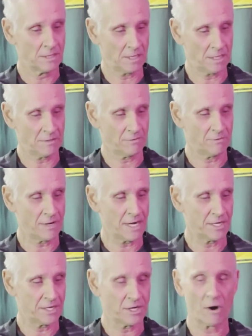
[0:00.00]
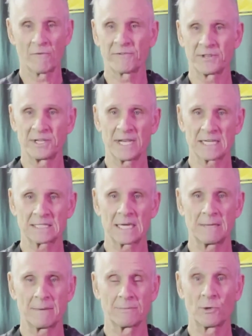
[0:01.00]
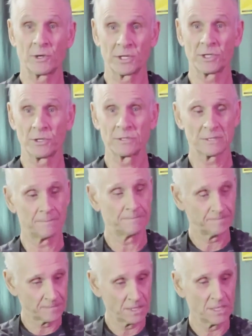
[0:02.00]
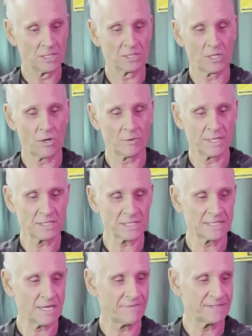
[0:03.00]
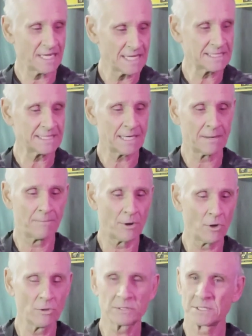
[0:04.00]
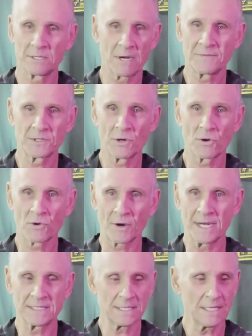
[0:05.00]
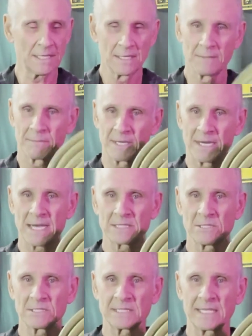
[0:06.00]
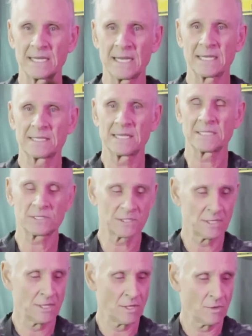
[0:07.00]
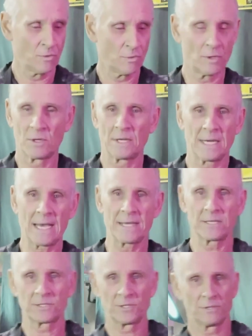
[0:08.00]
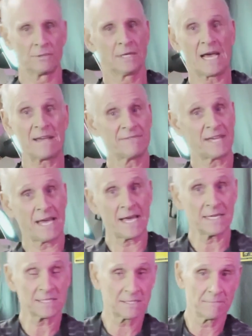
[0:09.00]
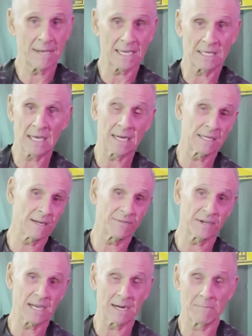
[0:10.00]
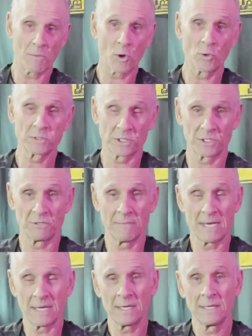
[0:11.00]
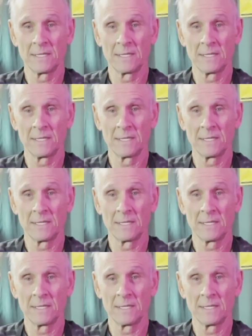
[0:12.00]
ready to go for the next time I'm going to use them. So get yourself a nice set of bowls. You don't have to go crazy, but a nice little set like this will allow you to do a life cast and make a lot of different kind of molds that you may